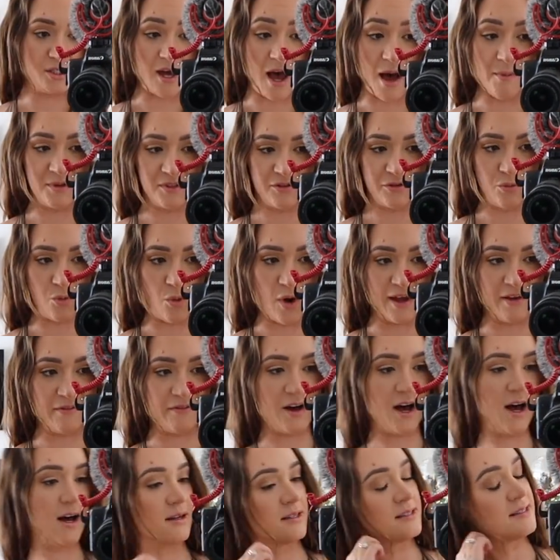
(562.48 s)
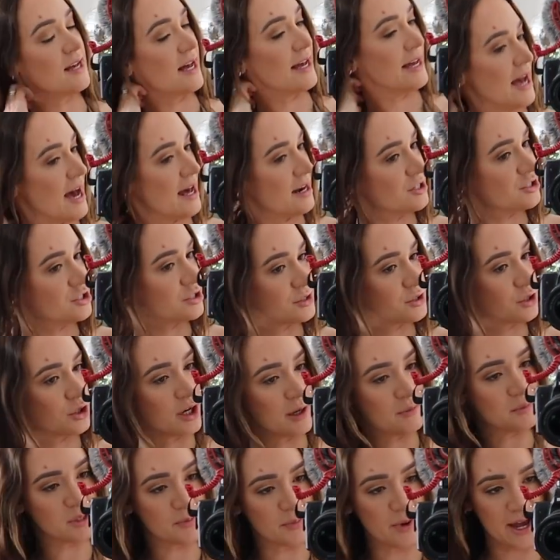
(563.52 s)
Top is from White Fox. I kind of just
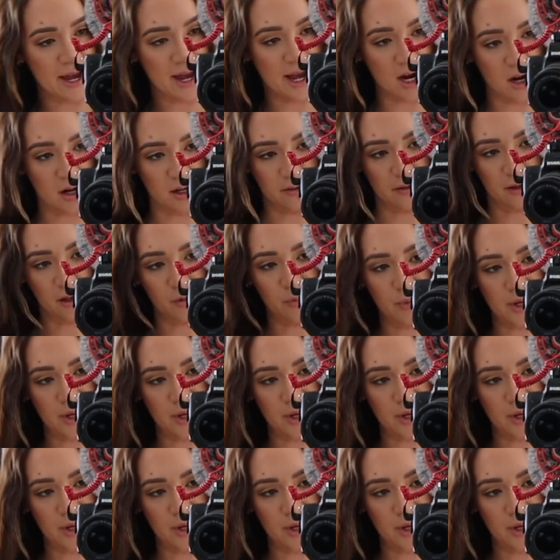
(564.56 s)
crimped my hair a little